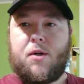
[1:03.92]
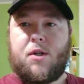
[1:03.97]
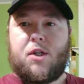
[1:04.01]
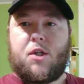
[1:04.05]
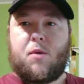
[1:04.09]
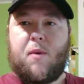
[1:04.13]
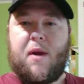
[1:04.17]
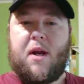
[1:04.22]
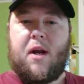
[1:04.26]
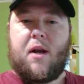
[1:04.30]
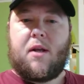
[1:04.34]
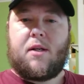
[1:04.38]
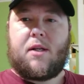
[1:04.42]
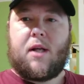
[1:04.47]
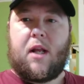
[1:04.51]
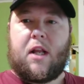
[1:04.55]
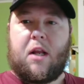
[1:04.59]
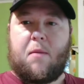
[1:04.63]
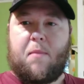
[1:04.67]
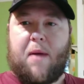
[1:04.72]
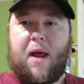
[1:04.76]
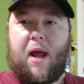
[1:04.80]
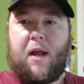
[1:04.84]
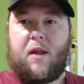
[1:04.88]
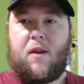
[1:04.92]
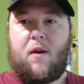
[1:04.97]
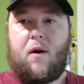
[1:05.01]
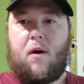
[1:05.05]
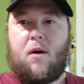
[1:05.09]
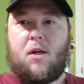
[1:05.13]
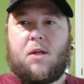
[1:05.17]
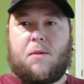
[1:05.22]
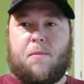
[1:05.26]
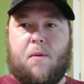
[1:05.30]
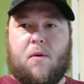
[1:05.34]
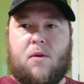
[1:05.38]
sweetness on the back there.
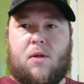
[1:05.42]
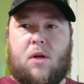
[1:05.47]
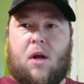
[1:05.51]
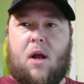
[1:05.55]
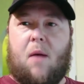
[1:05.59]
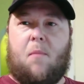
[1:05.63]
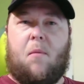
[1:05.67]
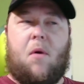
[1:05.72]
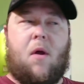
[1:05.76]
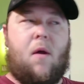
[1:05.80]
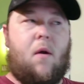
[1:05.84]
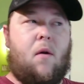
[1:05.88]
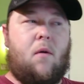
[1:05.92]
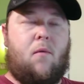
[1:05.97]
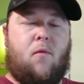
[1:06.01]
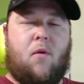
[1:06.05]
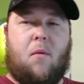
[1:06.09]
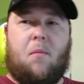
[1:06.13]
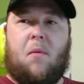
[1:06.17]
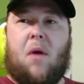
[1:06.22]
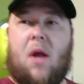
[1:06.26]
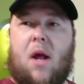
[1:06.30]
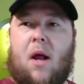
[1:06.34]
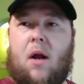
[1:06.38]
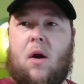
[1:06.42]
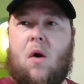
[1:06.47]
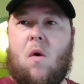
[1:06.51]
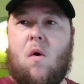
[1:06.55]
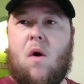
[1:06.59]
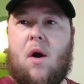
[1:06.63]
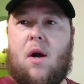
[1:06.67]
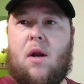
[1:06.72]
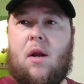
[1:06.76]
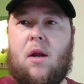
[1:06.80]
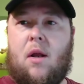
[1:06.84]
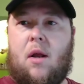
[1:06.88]
It's supposed to come from
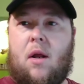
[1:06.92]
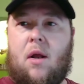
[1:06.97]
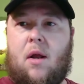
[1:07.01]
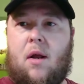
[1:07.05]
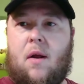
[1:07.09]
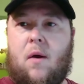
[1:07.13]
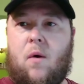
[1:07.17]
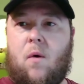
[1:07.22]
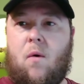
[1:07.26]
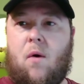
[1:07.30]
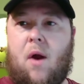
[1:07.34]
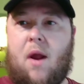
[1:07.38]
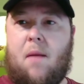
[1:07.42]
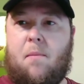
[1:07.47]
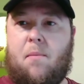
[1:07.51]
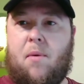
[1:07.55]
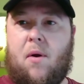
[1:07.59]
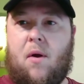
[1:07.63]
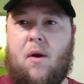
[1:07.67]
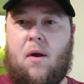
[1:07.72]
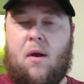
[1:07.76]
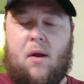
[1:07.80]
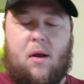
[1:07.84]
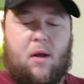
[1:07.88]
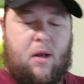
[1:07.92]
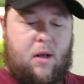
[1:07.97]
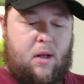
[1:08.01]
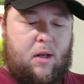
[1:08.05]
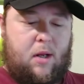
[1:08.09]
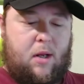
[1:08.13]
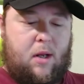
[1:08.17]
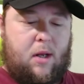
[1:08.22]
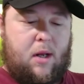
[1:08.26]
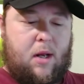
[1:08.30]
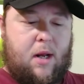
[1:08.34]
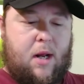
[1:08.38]
Concord grape.
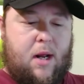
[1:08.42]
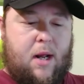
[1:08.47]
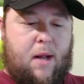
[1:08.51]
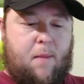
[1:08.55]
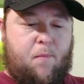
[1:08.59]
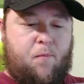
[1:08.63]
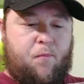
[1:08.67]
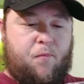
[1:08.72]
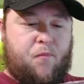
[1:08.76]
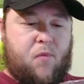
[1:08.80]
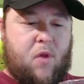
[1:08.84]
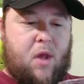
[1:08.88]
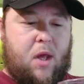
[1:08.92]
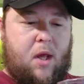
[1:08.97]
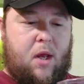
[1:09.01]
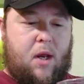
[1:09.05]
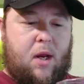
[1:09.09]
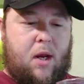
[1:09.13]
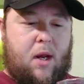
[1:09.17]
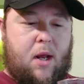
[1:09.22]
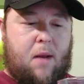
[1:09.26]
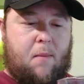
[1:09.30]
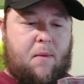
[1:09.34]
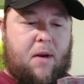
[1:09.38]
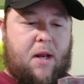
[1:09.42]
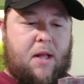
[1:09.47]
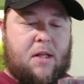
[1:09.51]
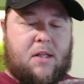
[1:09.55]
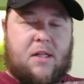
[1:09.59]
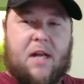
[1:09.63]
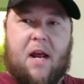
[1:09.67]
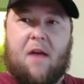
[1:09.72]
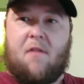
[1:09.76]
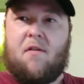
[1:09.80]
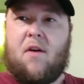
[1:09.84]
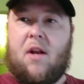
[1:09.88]
Um, I mean,
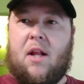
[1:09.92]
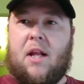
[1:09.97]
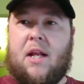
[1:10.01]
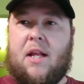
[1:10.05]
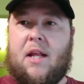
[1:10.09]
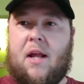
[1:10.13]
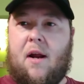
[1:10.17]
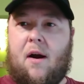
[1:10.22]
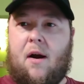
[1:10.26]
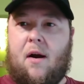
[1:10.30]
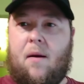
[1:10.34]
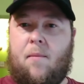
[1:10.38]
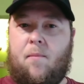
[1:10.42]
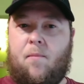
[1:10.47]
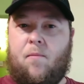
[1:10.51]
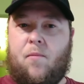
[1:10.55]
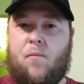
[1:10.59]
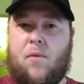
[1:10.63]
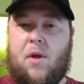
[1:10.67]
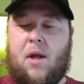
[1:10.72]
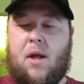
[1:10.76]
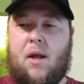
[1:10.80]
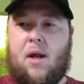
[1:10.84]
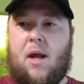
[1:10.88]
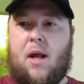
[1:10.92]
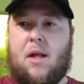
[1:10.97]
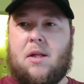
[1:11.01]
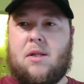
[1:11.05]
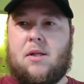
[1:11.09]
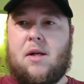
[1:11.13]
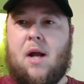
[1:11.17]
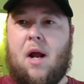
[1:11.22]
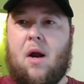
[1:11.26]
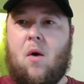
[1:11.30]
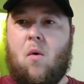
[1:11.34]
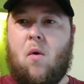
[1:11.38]
it's definitely there. It's
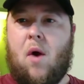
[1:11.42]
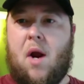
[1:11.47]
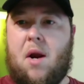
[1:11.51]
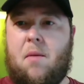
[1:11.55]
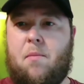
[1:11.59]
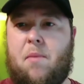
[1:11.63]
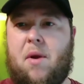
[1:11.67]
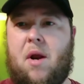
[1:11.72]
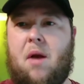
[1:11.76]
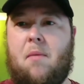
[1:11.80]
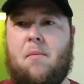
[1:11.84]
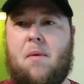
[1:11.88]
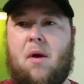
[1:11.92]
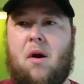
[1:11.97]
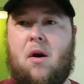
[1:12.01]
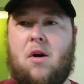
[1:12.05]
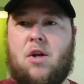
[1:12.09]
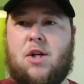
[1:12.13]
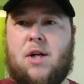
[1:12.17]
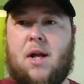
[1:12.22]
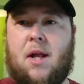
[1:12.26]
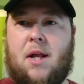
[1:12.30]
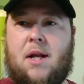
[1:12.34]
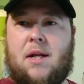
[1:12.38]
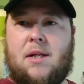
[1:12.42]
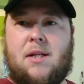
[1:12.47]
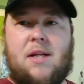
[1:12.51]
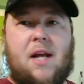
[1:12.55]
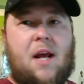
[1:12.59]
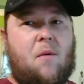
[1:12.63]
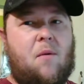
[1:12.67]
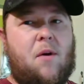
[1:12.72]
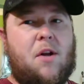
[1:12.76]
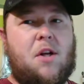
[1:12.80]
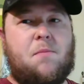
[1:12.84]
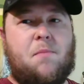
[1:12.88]
not quite peanut butter and jelly
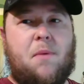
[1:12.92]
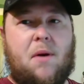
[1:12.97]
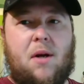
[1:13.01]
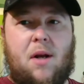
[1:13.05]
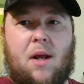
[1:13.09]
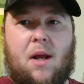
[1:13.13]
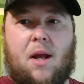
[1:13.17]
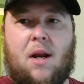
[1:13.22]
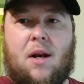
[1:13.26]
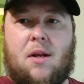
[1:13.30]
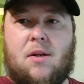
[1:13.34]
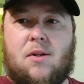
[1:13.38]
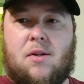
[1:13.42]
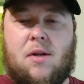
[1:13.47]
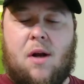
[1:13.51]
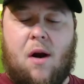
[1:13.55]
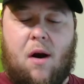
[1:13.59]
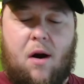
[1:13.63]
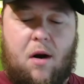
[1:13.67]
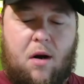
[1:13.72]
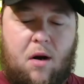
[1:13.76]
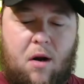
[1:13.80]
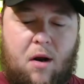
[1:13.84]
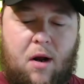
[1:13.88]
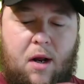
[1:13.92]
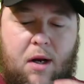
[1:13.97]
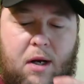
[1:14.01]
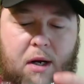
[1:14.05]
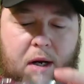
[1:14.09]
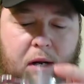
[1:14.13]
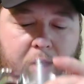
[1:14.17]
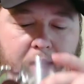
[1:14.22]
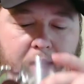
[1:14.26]
sandwich, but it is darn good.